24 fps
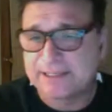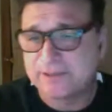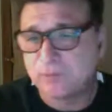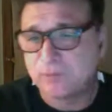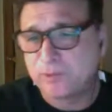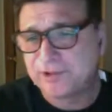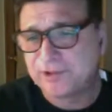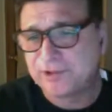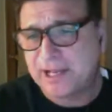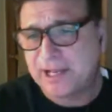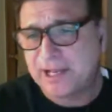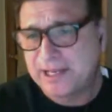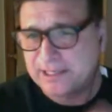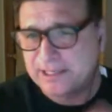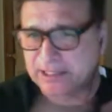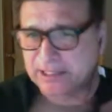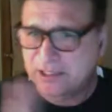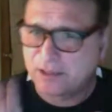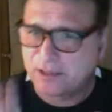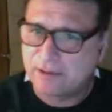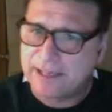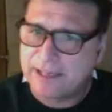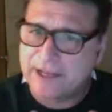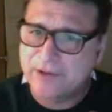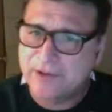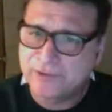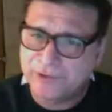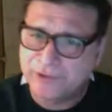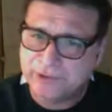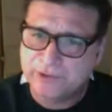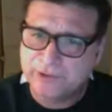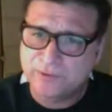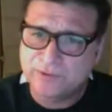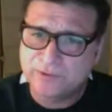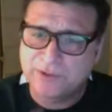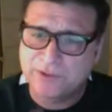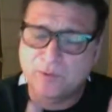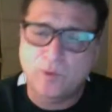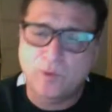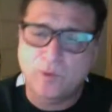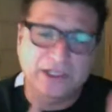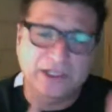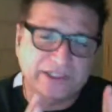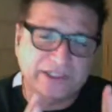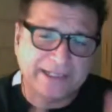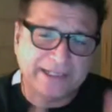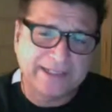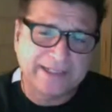we're not going to allow you to watch
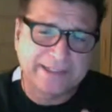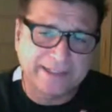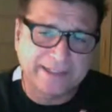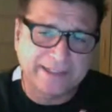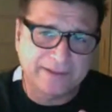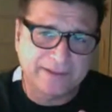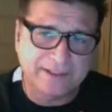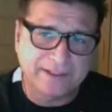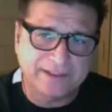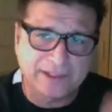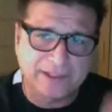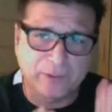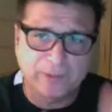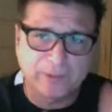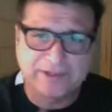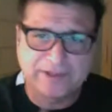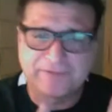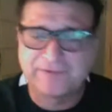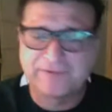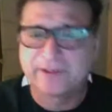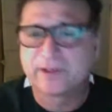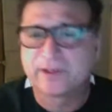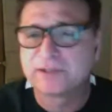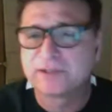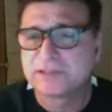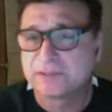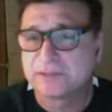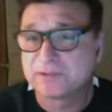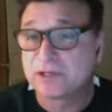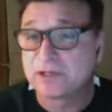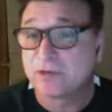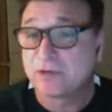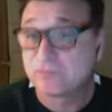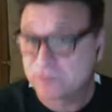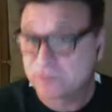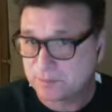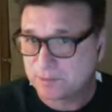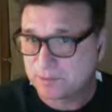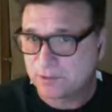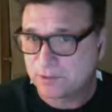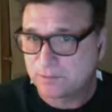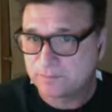anything that we feel is uncomfortable.